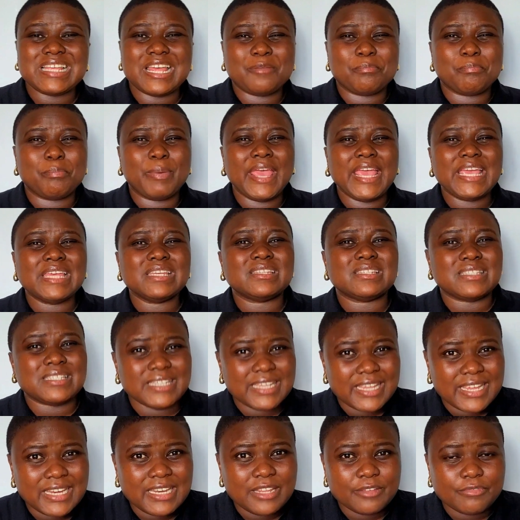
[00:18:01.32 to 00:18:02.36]
and paid
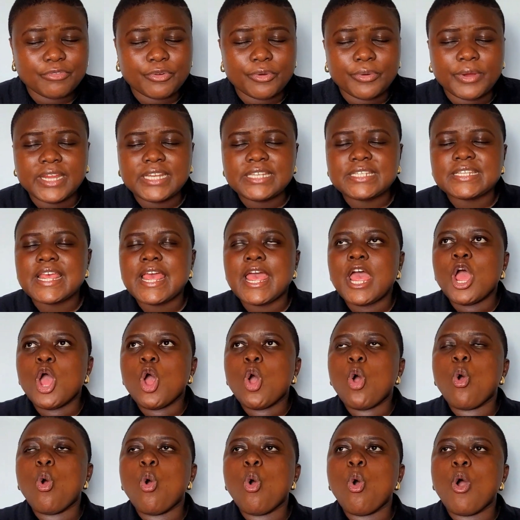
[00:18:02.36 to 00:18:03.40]
dearly for it?
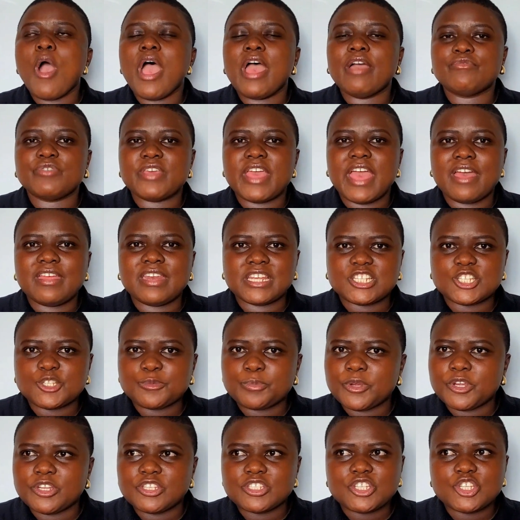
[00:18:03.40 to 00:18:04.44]
Or have you had
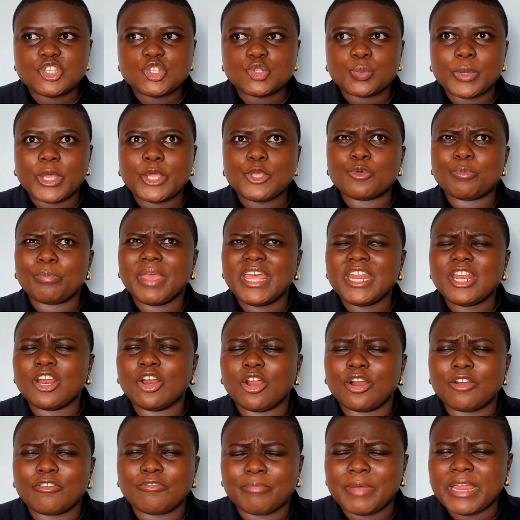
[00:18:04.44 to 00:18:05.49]
experiences where you paid a
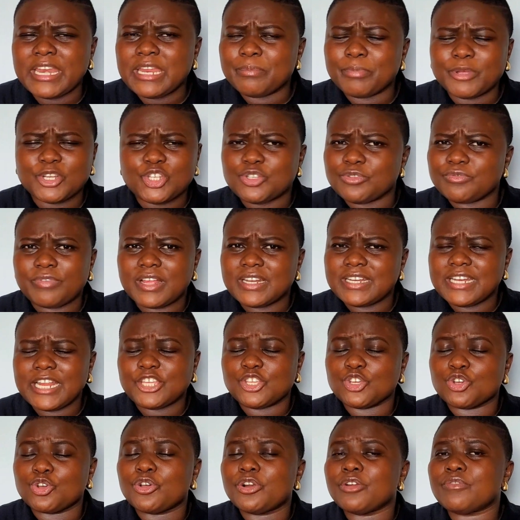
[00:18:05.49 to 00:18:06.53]
lot of money, but you felt like
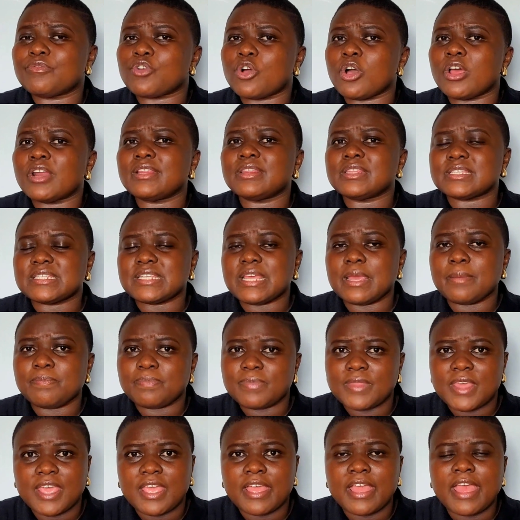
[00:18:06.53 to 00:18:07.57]
you could have gotten the same
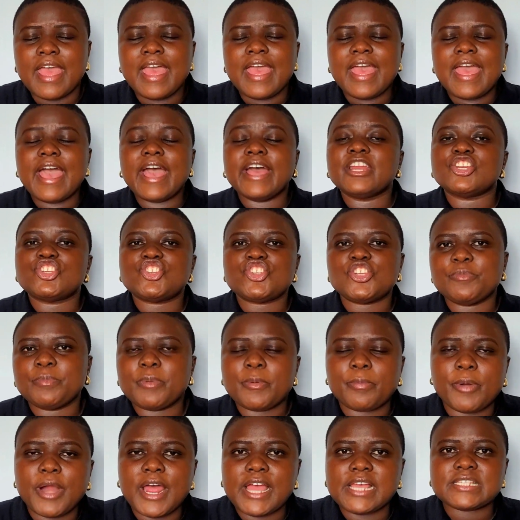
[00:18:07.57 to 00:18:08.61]
thing at a cheaper
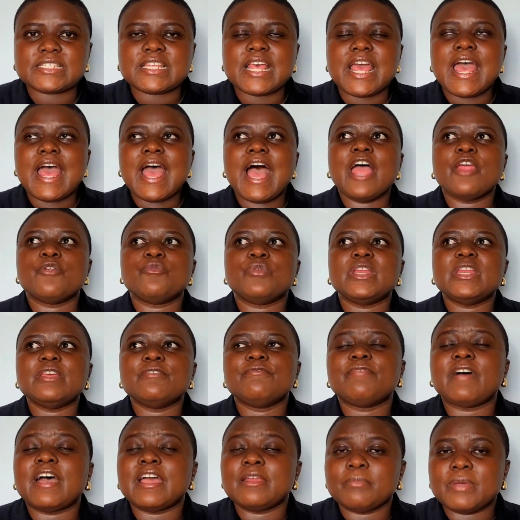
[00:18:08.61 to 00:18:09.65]
price? I really
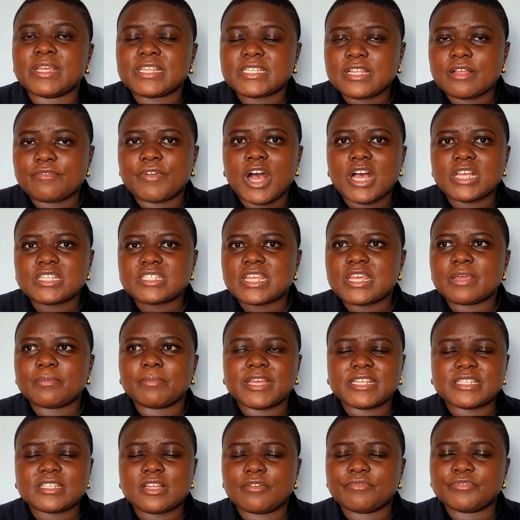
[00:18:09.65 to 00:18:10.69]
find myself asking
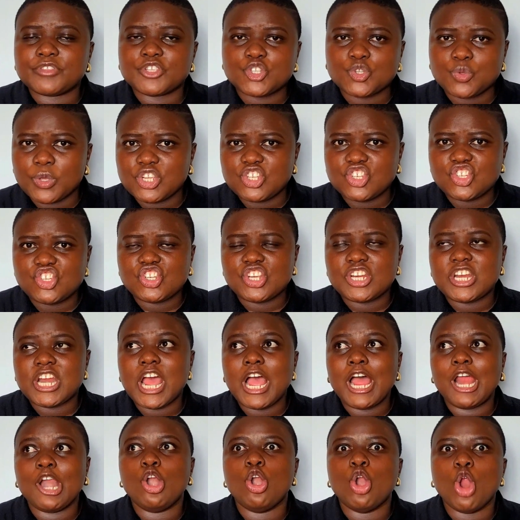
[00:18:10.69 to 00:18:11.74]
myself this question
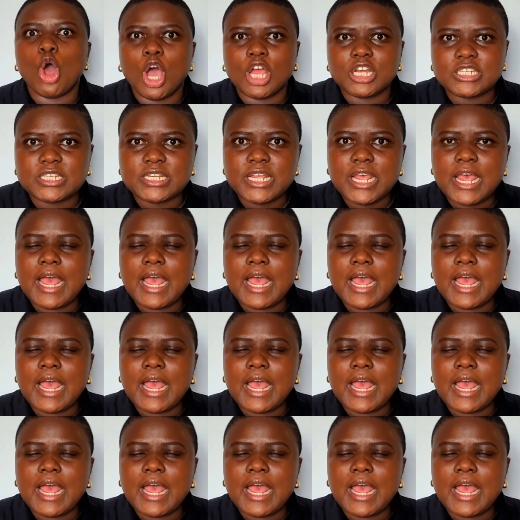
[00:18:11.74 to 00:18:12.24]
a lot